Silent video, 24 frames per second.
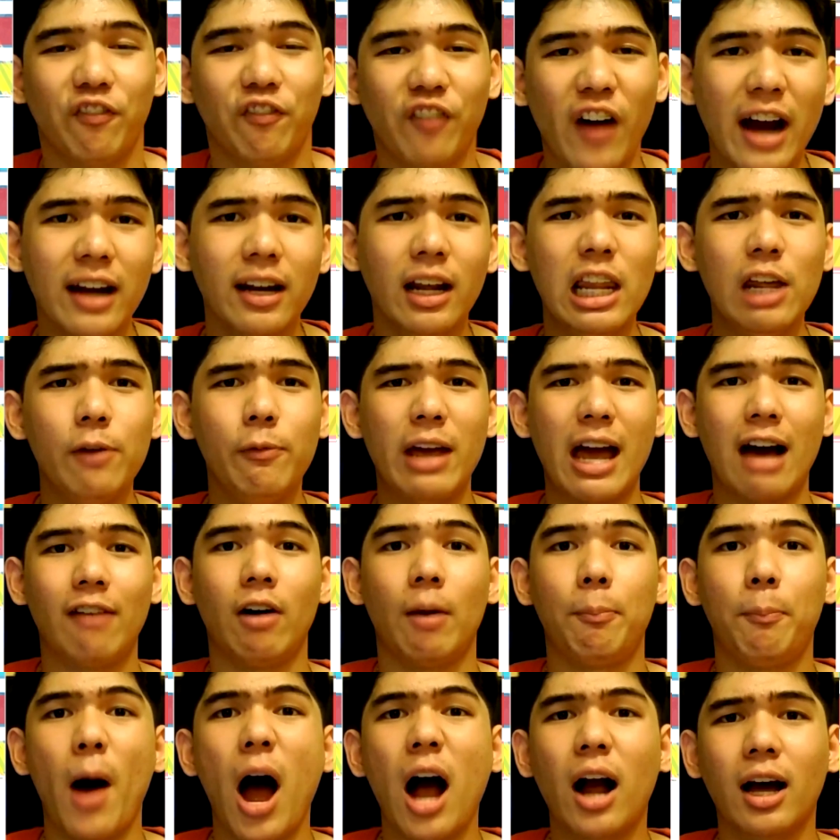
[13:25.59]
And finally, we
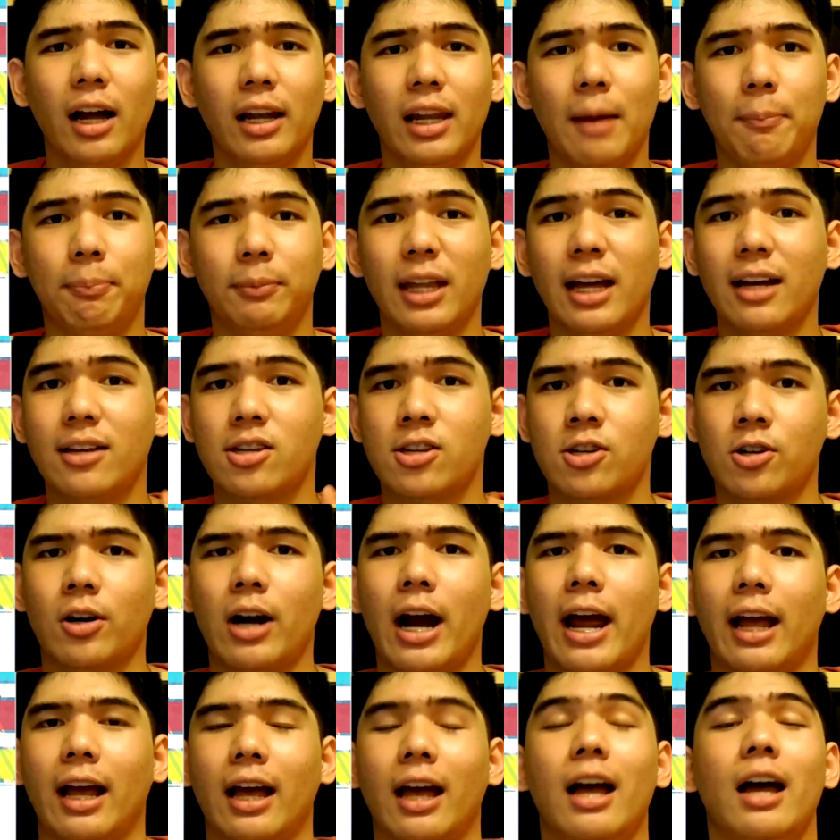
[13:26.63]
have Apocalyptic
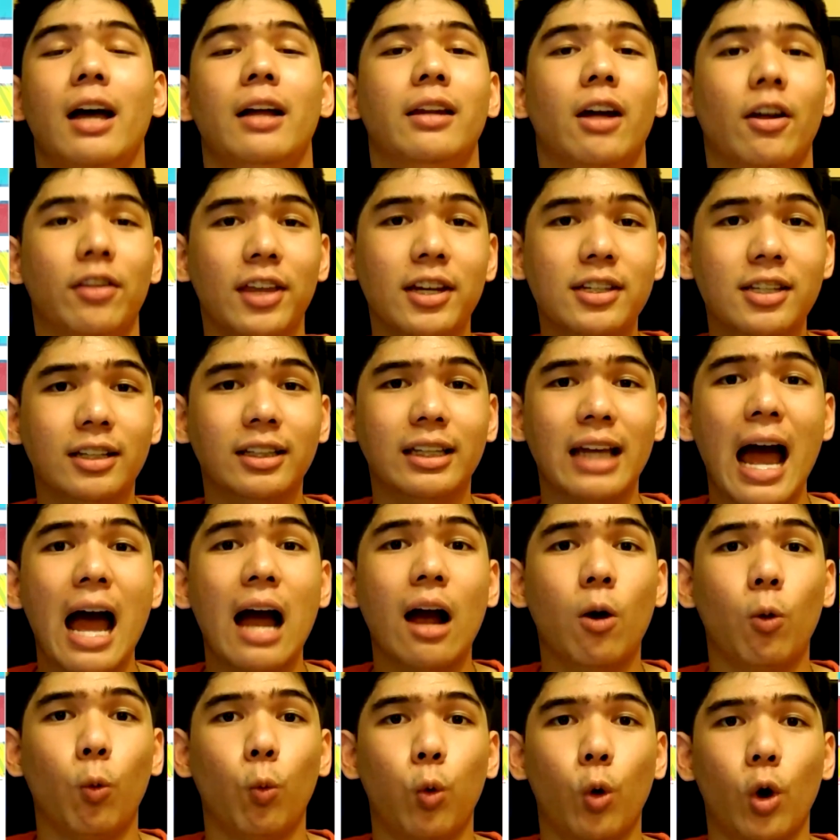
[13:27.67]
Strike. Now this
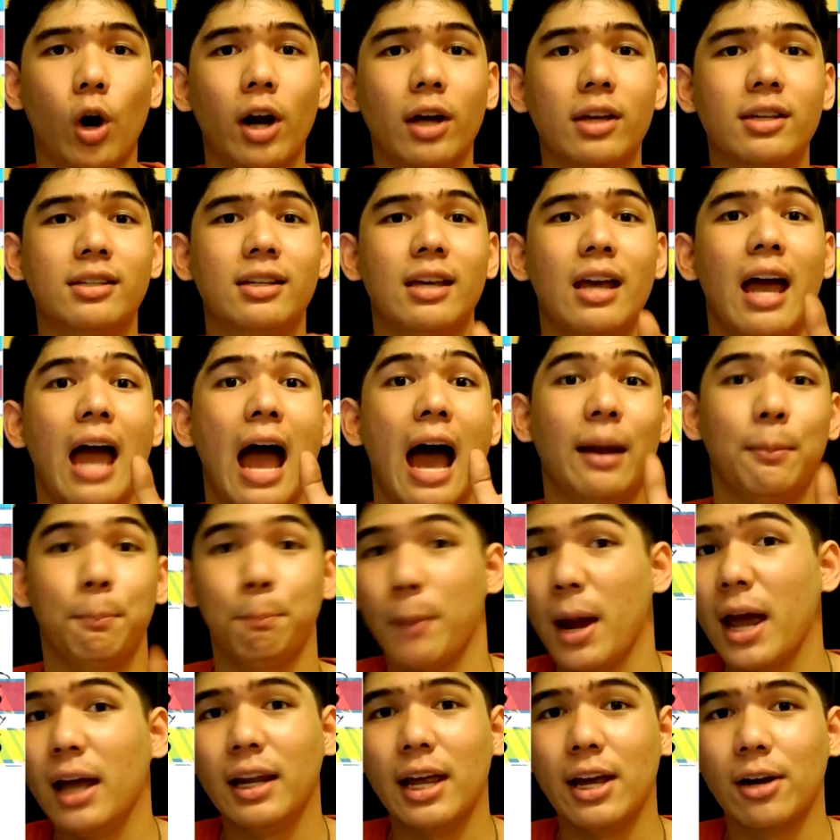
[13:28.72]
attack works
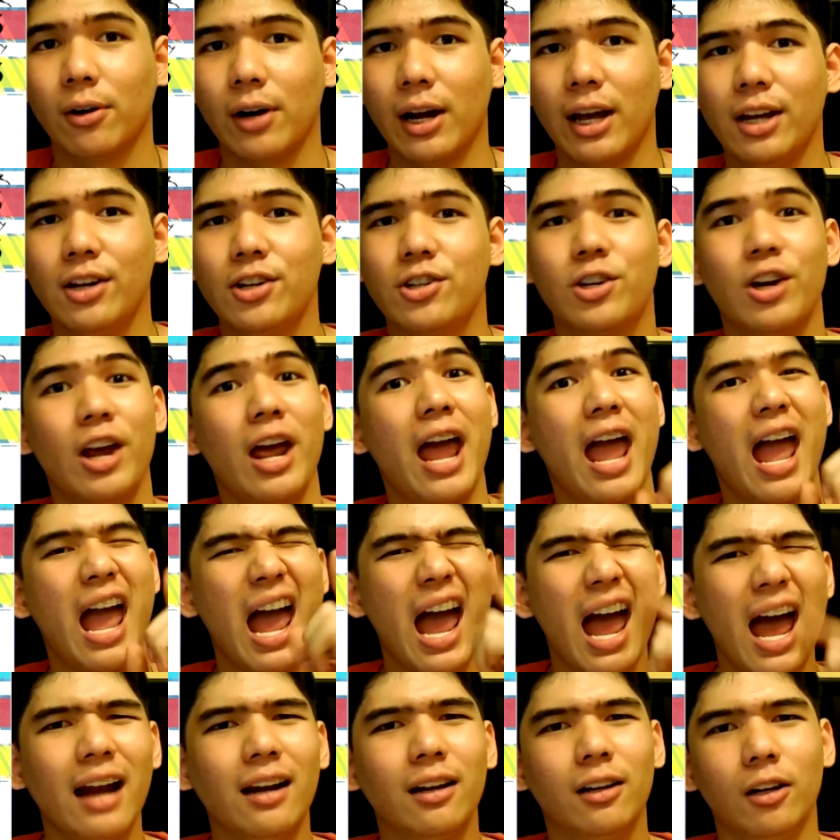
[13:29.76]
at melee range
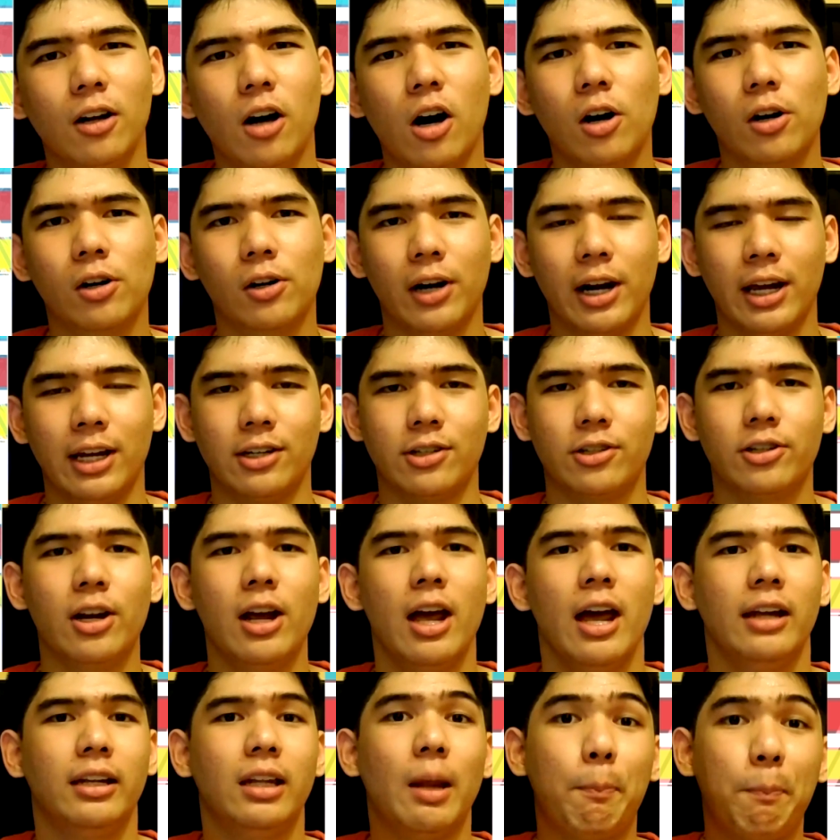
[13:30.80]
and long
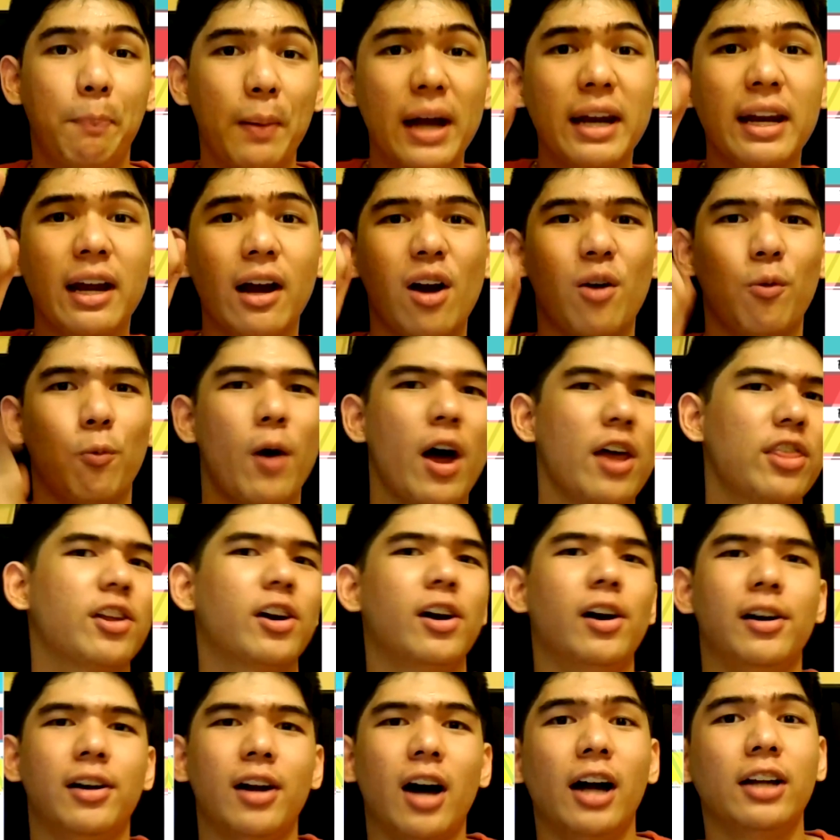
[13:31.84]
range, depending on
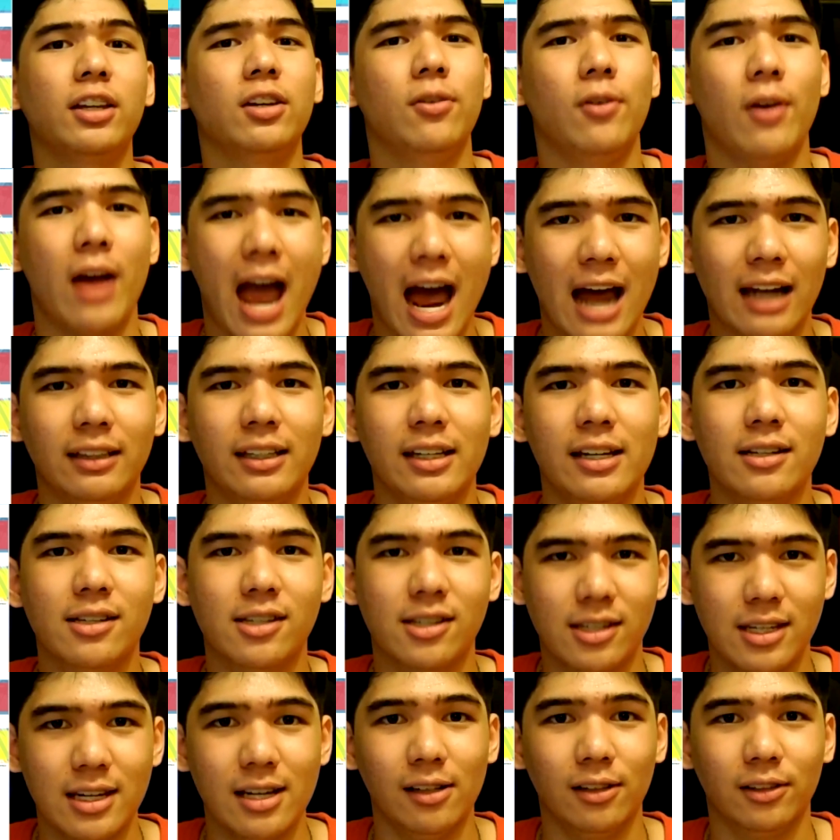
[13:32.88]
whether or not you
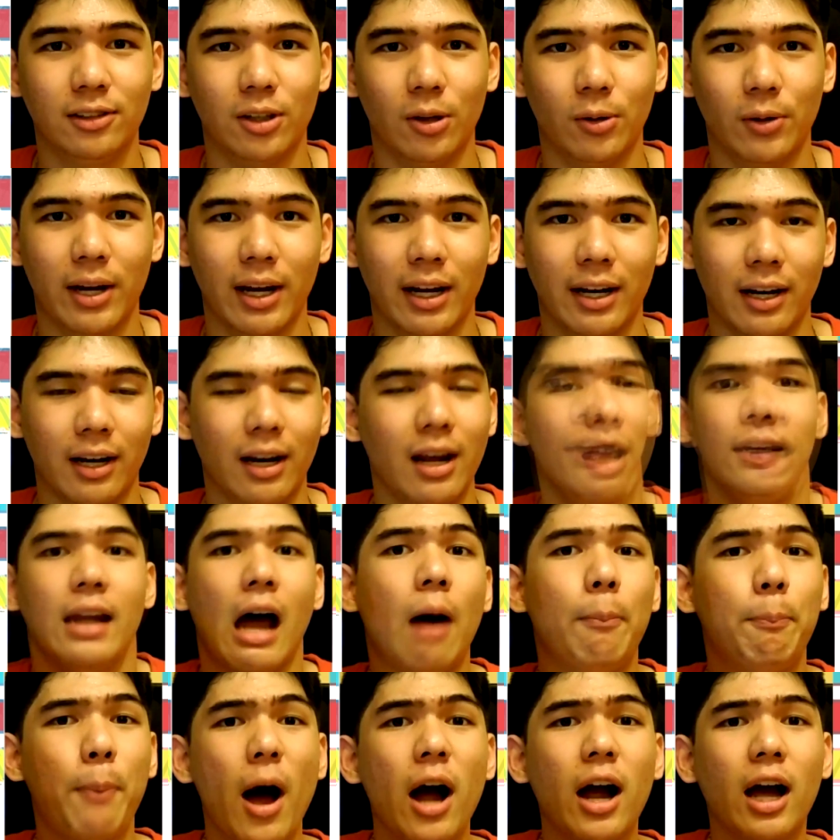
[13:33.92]
anti a seal token.
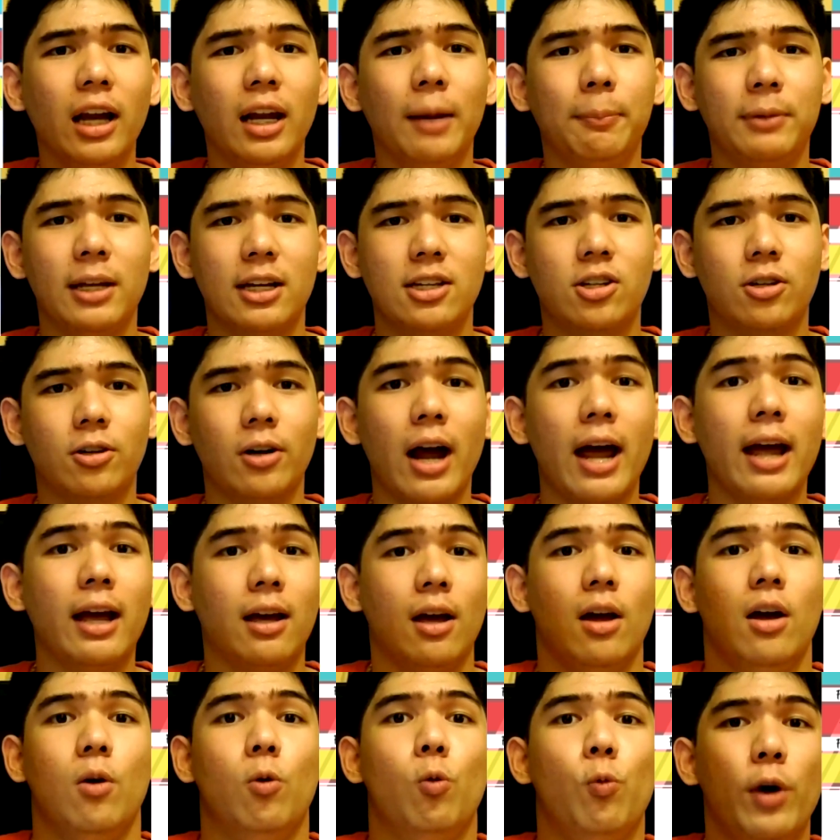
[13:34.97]
Now Apocalyptic
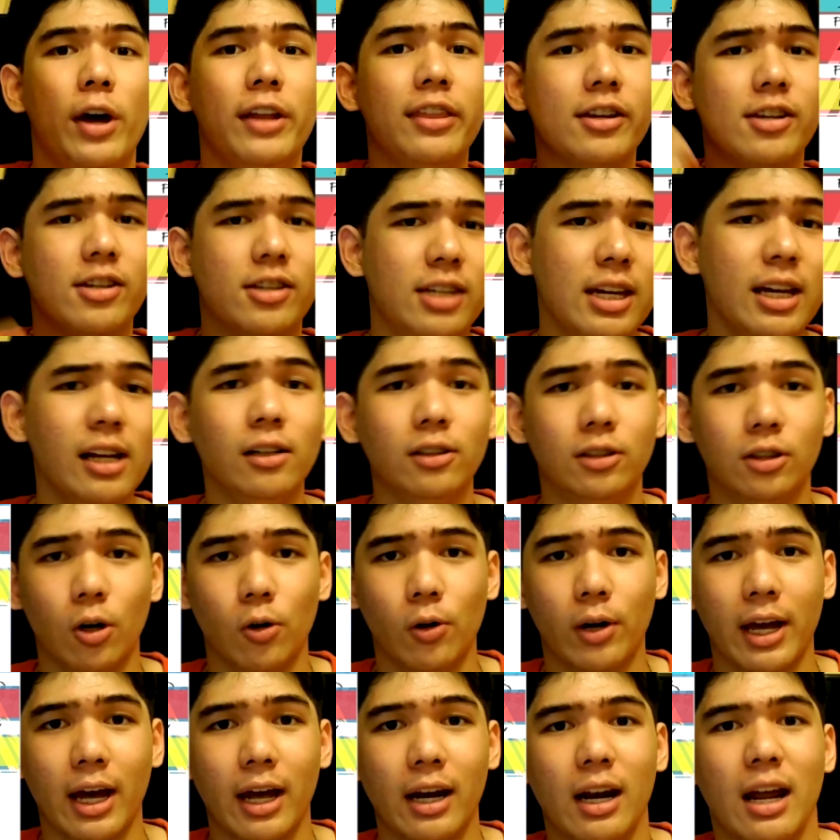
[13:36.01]
Strike with a seal
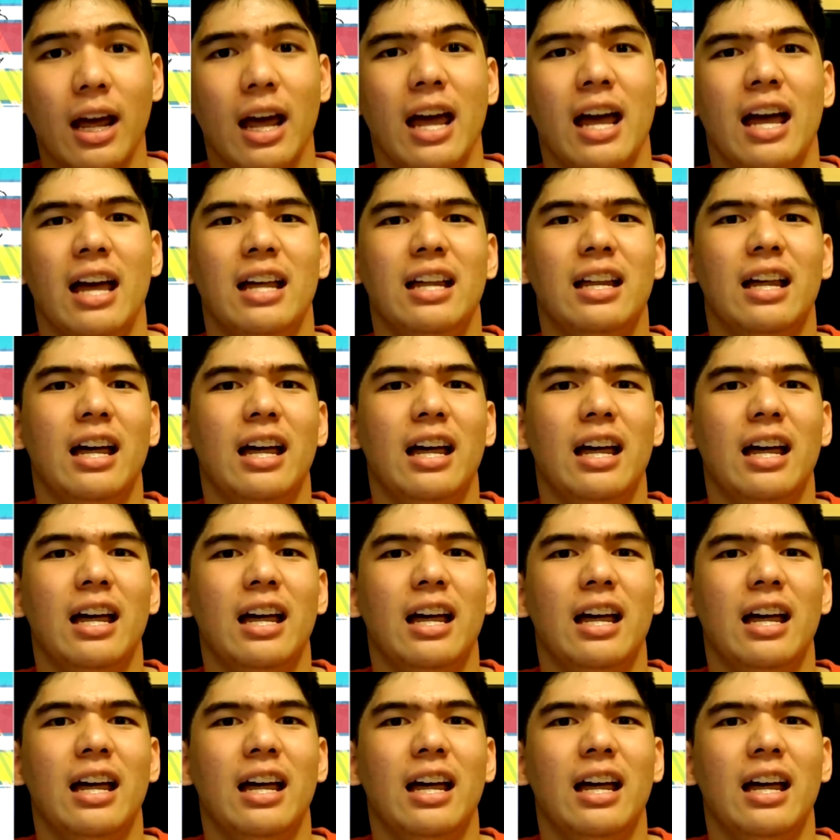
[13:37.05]
token